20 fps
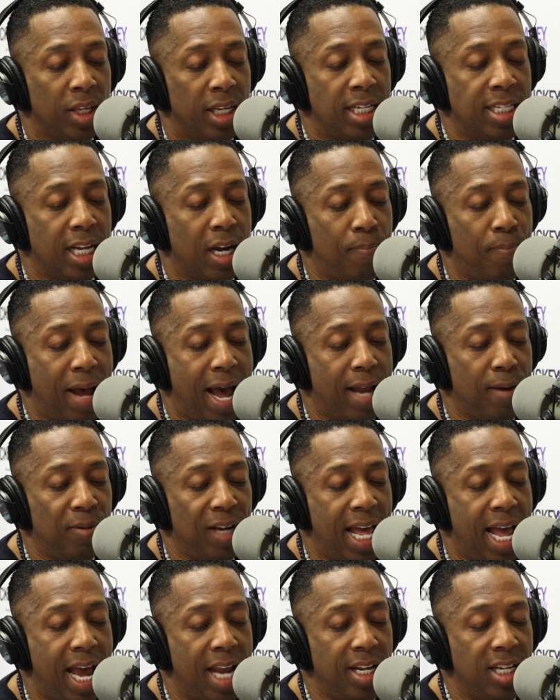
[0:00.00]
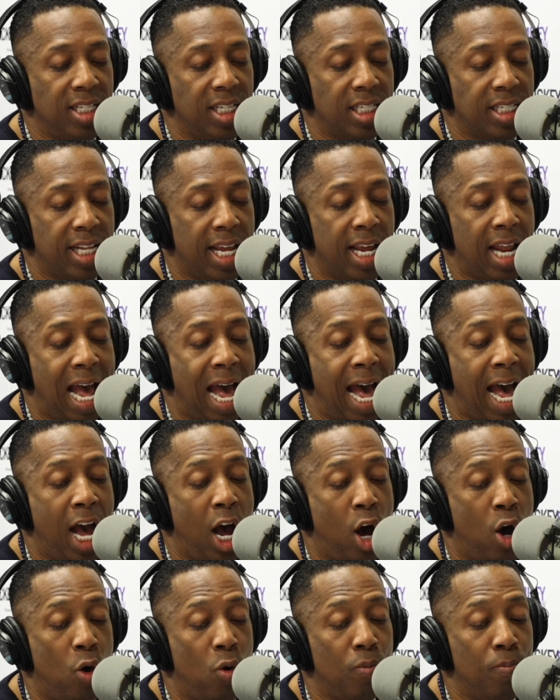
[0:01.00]
He bottom line is, he said, I
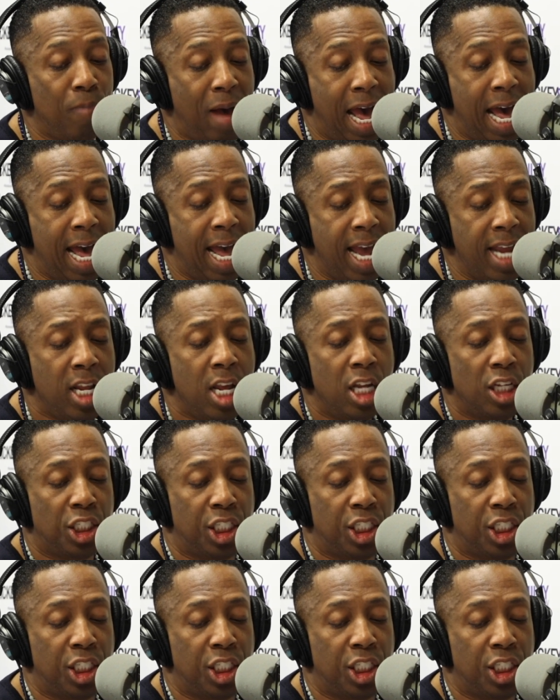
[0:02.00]
own mine,